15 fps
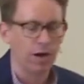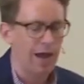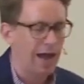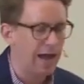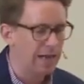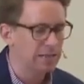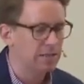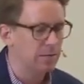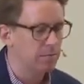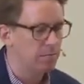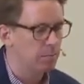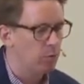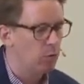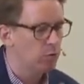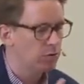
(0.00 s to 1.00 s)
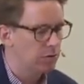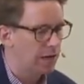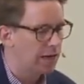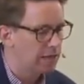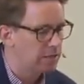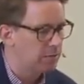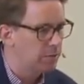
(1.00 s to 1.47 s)
one? Adam, both
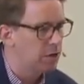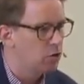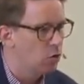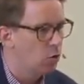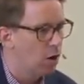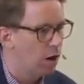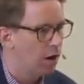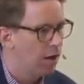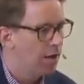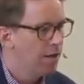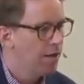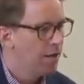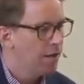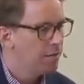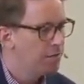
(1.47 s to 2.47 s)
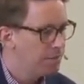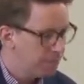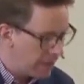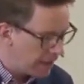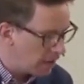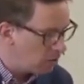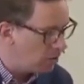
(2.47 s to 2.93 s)
Adam and Noah
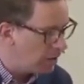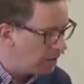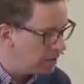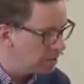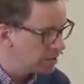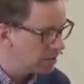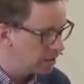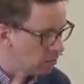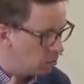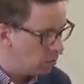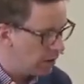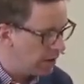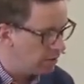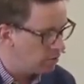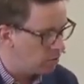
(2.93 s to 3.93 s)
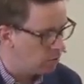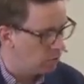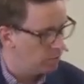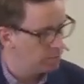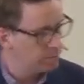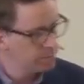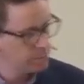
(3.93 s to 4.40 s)
fell into sin. Wait, though,